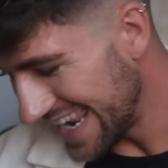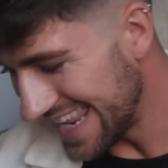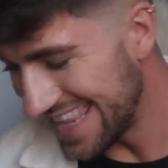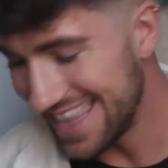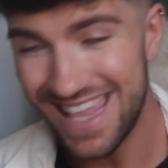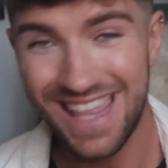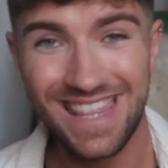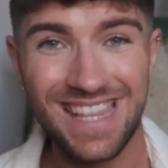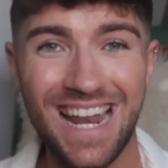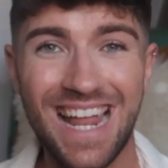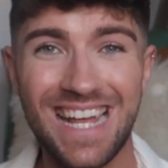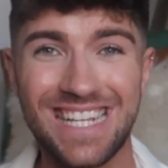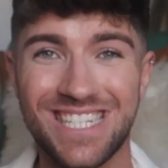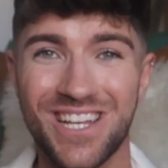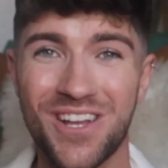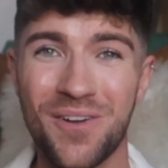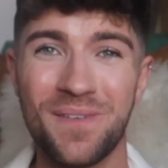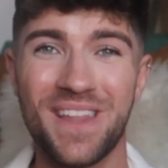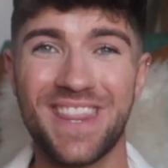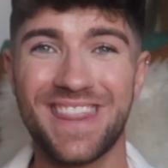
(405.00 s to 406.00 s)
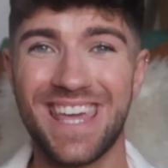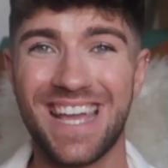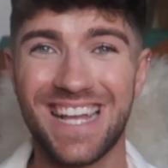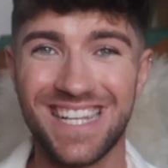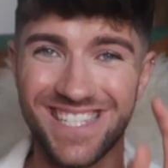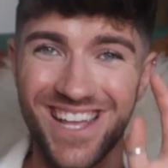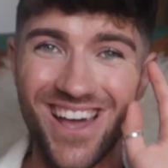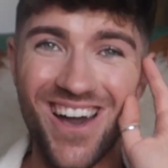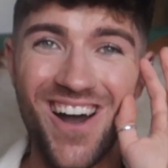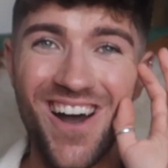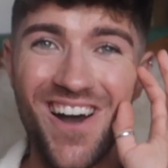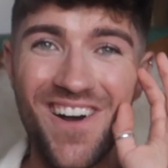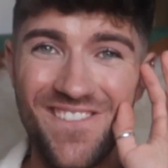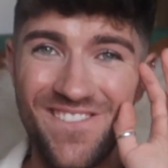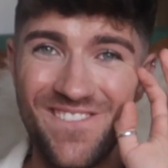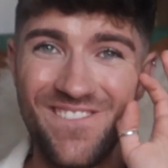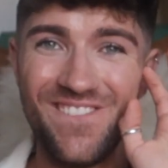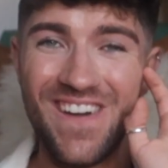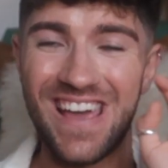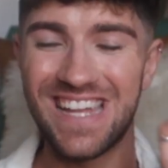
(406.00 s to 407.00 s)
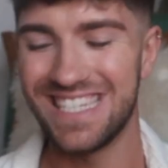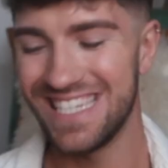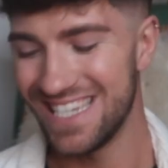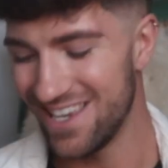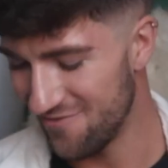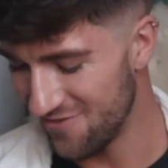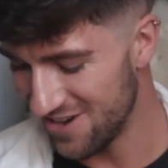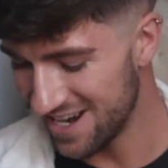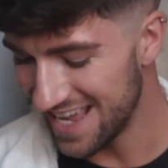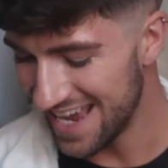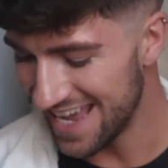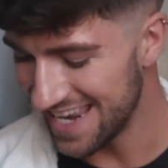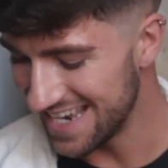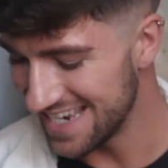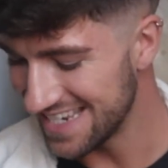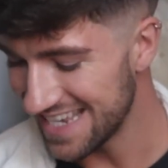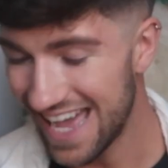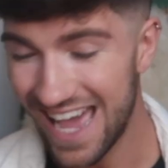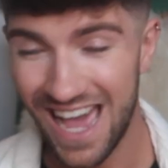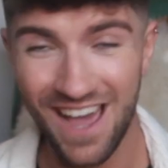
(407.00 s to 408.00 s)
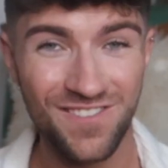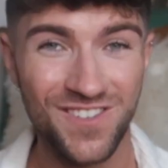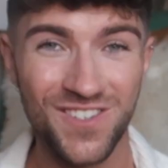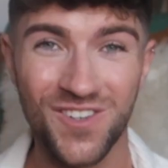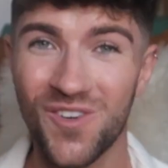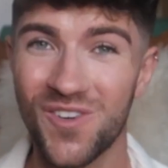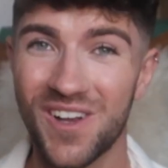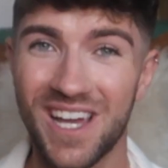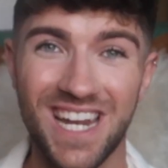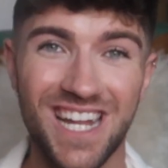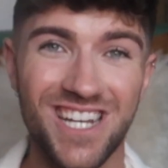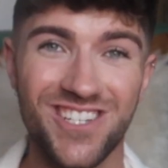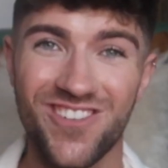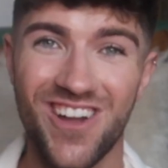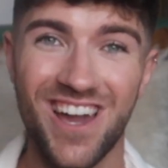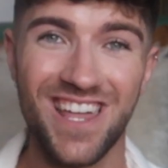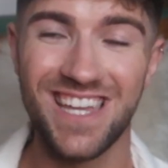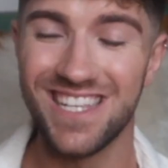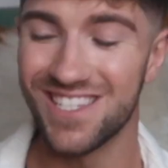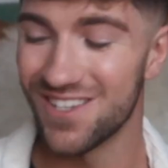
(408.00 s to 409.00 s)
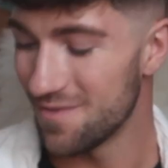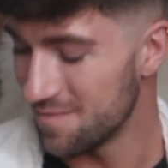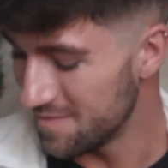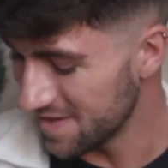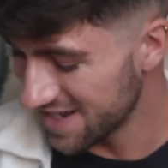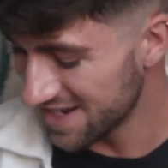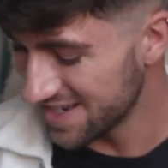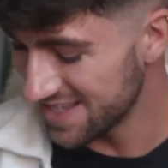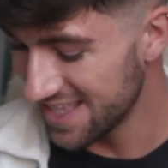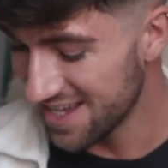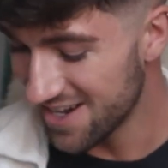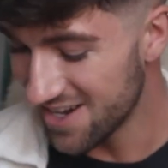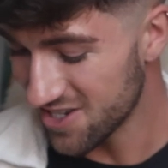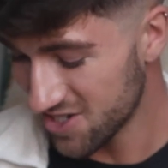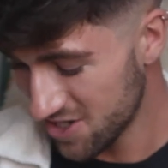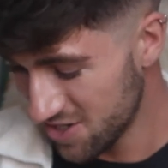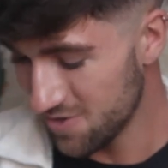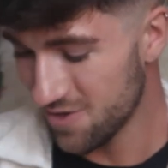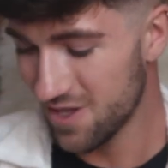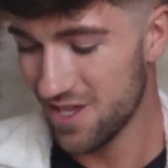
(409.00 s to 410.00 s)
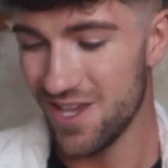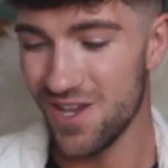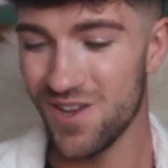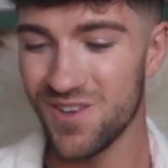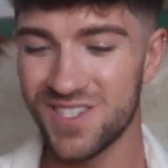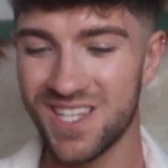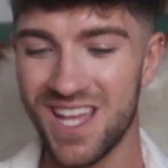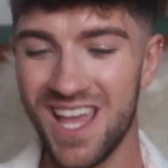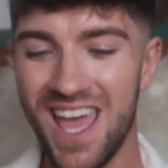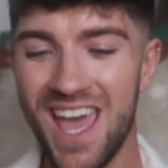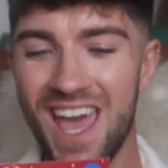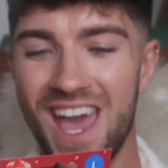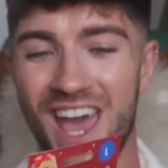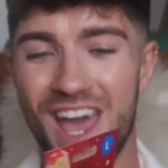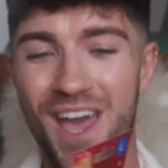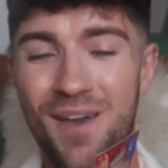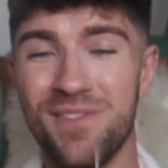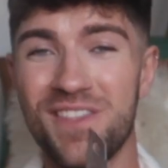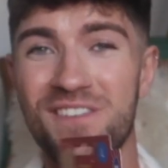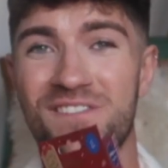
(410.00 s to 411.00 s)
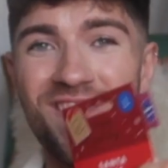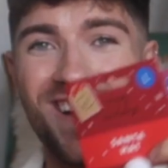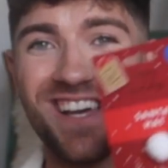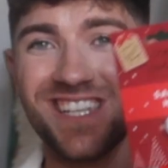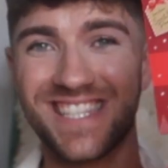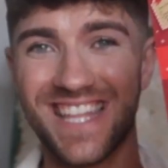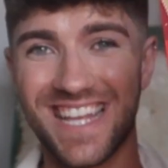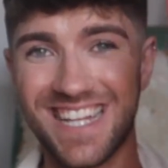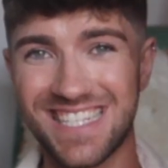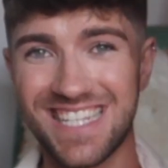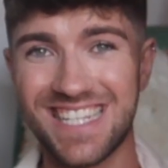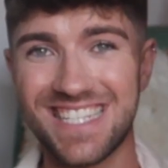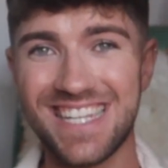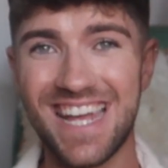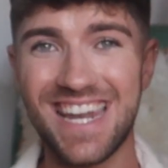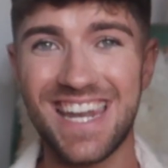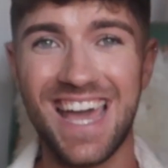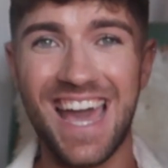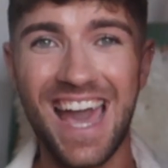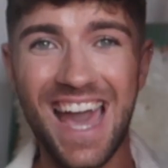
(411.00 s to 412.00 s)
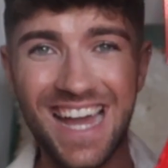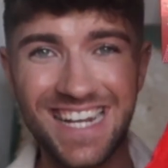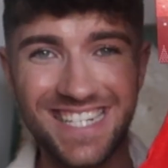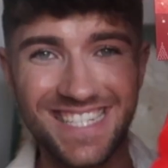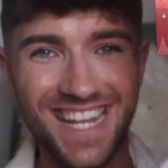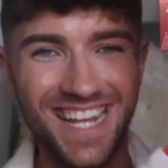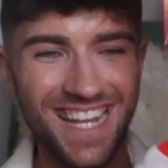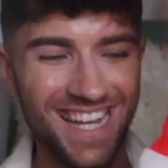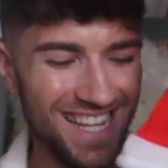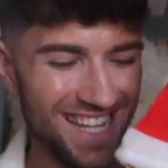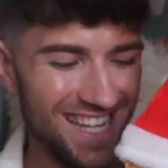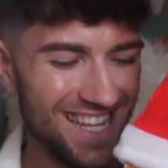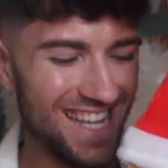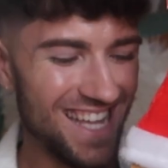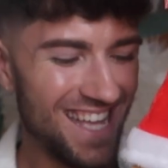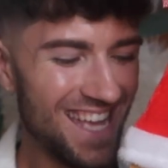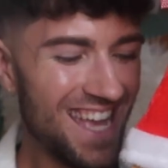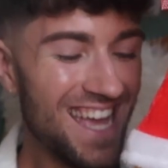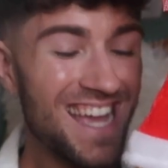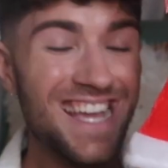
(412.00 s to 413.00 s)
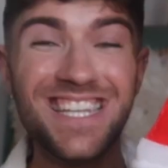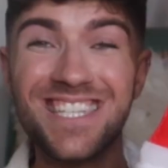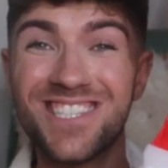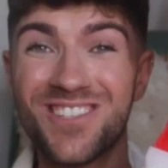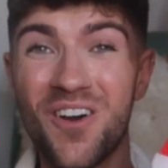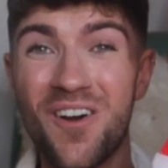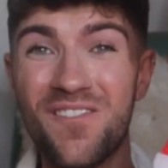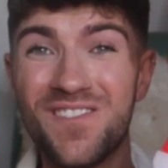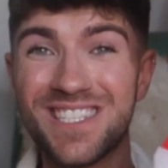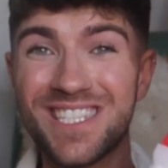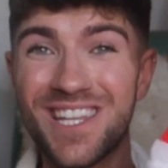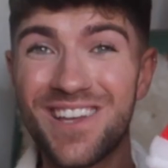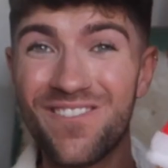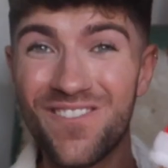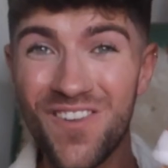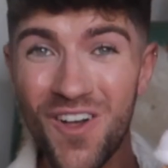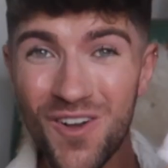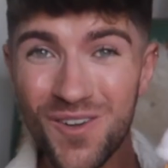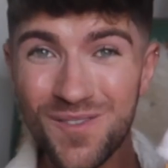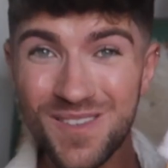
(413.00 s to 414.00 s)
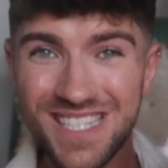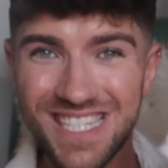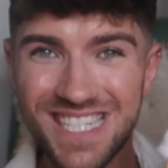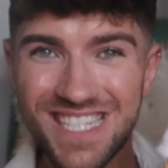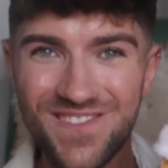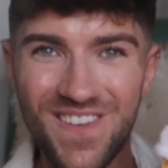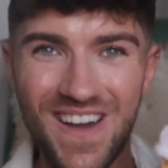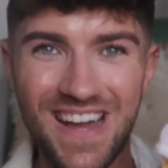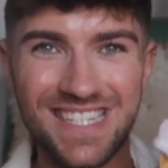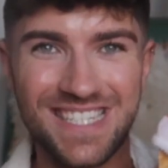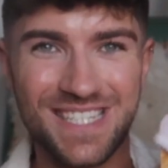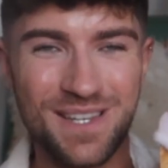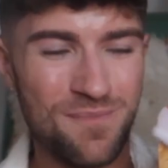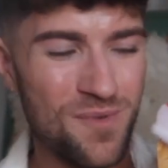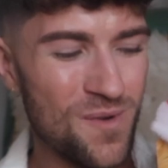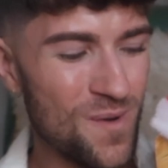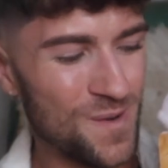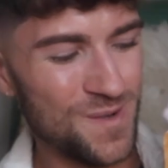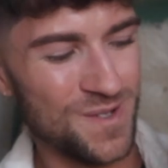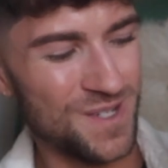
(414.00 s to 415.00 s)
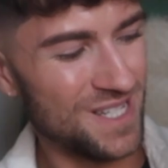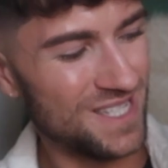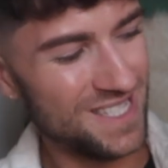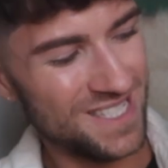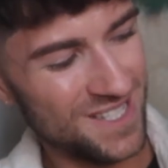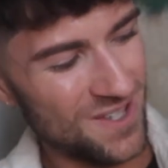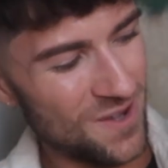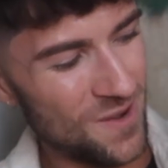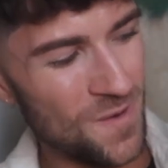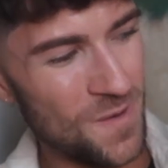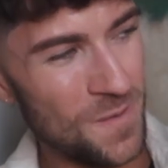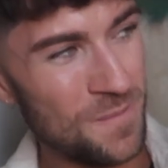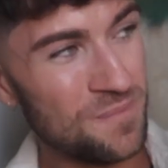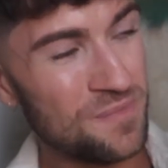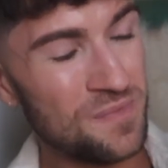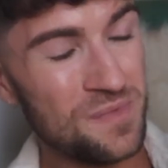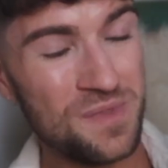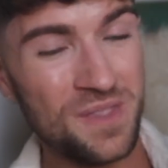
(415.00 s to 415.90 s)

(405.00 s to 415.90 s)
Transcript: the last couple of things are festive related. I have to go and get her to try these on because they are too cute. The first thing is a Santa hat. So obviously Vlogmas is fast approaching, so